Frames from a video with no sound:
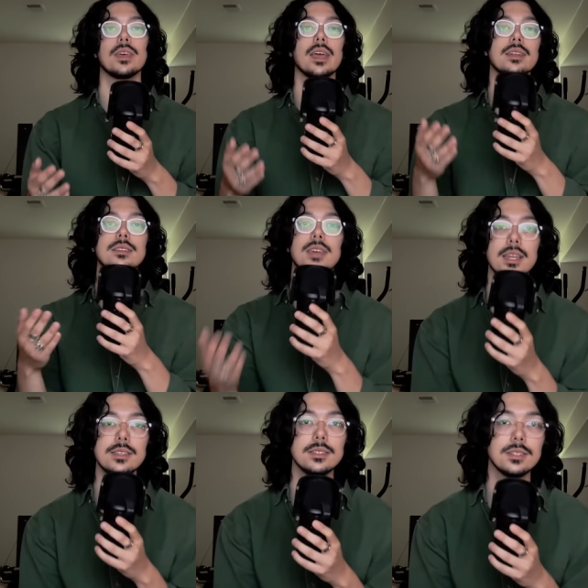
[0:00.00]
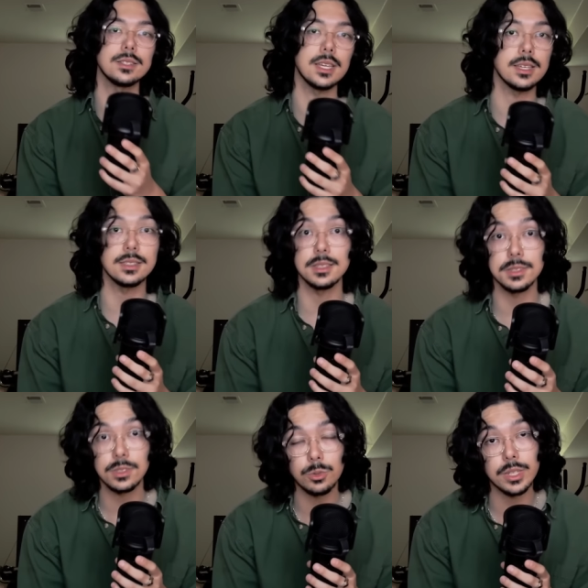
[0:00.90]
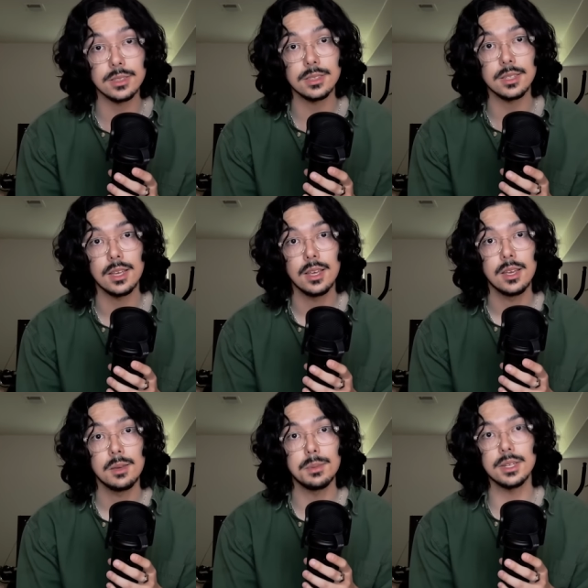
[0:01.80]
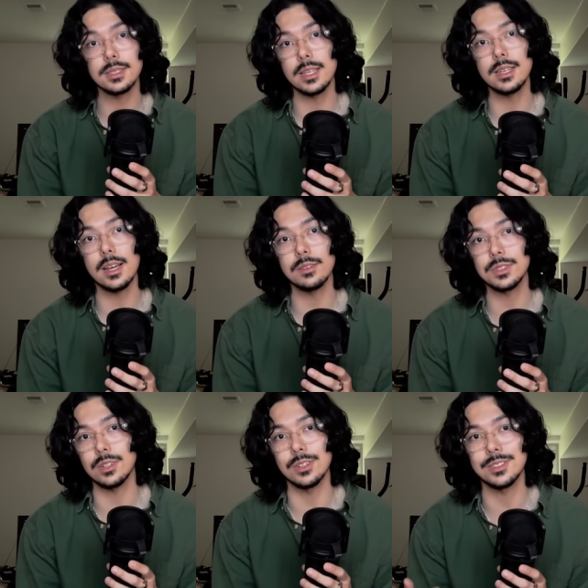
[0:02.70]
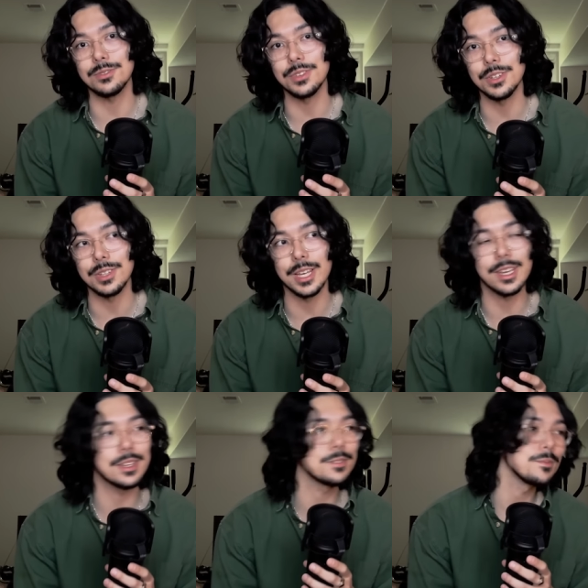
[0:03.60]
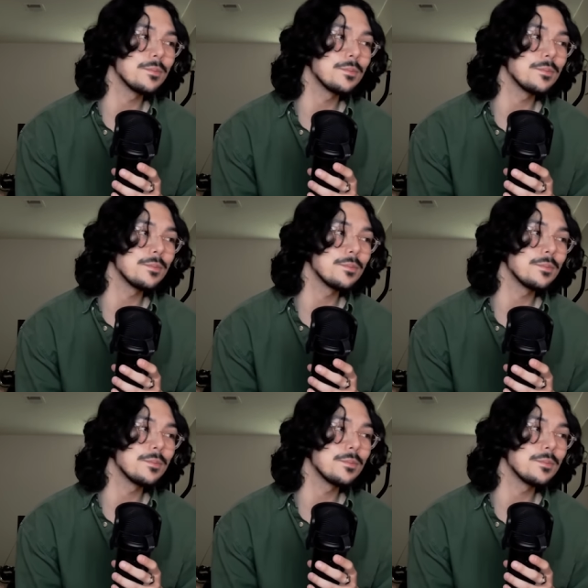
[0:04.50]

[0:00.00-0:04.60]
And Kenyans are taking to the streets because they kind of start to feel like